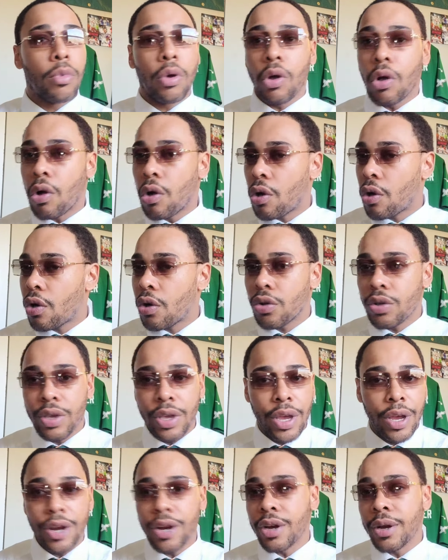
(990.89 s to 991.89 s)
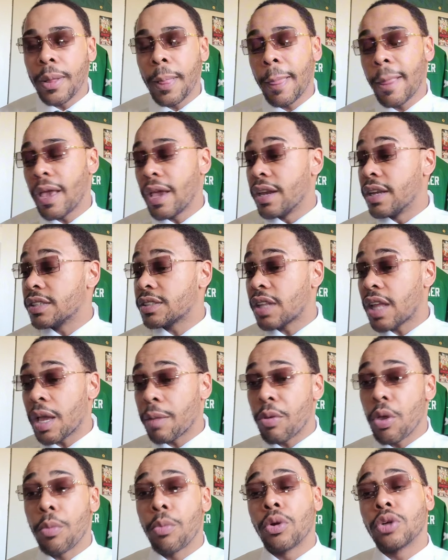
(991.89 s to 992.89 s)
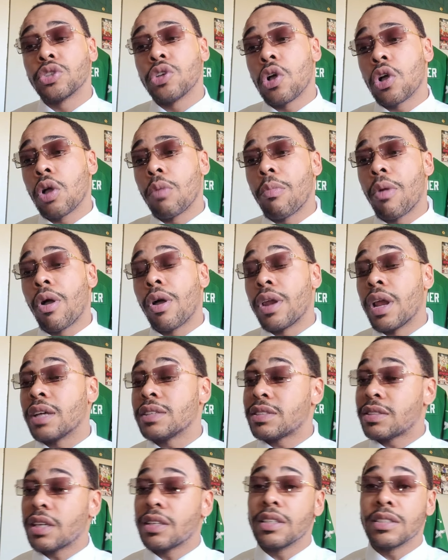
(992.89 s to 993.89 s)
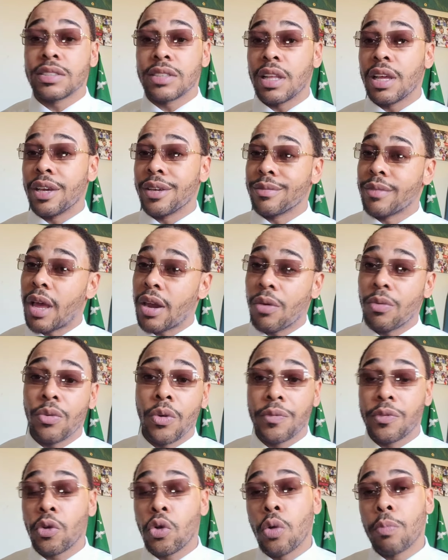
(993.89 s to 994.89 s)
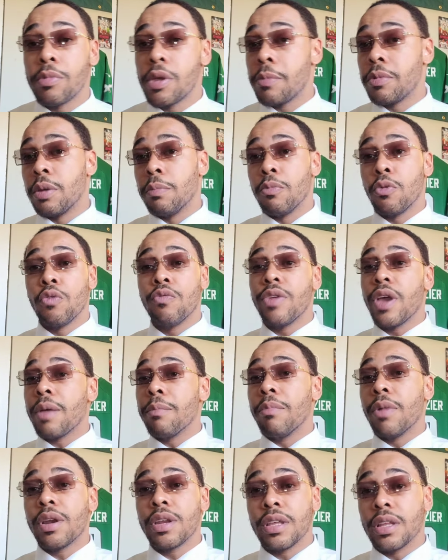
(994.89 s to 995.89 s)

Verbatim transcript: but all year and it's like people are talking about, and I said this, like, I don't know if they're going to be able to move that money.